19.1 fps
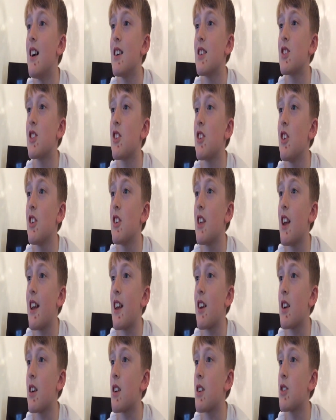just look like
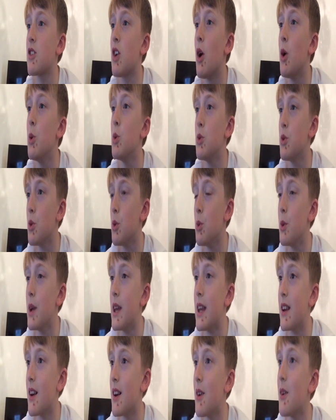a total
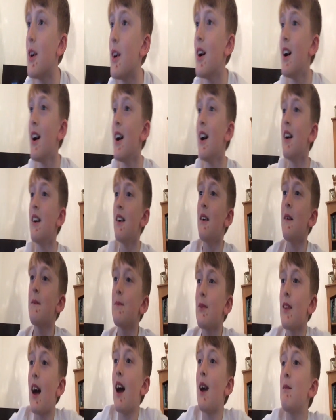weirdo.
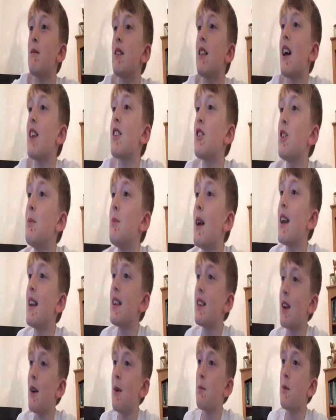I'm glad you made
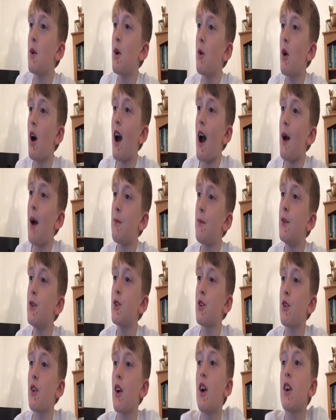it, but what happened
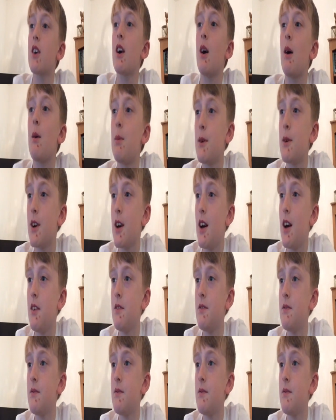to Rockhopper?